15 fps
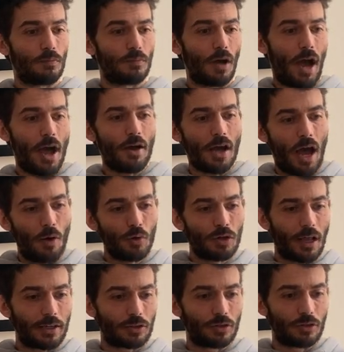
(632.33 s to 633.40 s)
I, I would
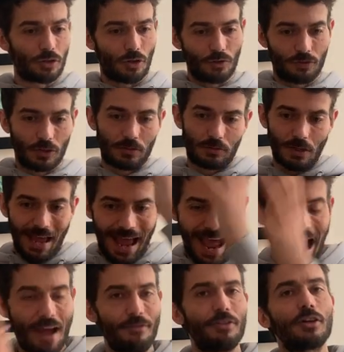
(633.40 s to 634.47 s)
like to sort of just
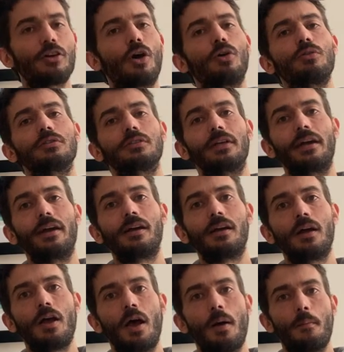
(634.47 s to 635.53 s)
have the goals
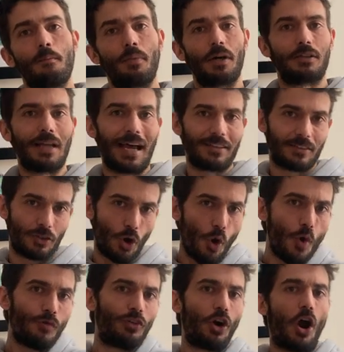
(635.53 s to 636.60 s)
there, but as an
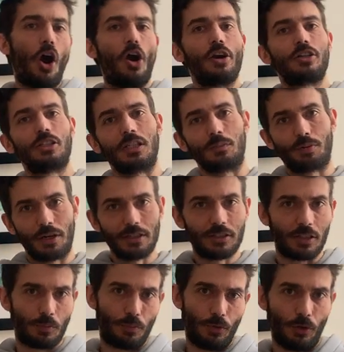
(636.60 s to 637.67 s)
overarching
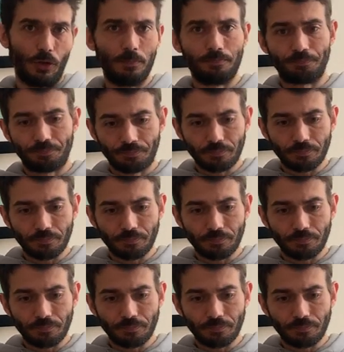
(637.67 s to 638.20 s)
principle,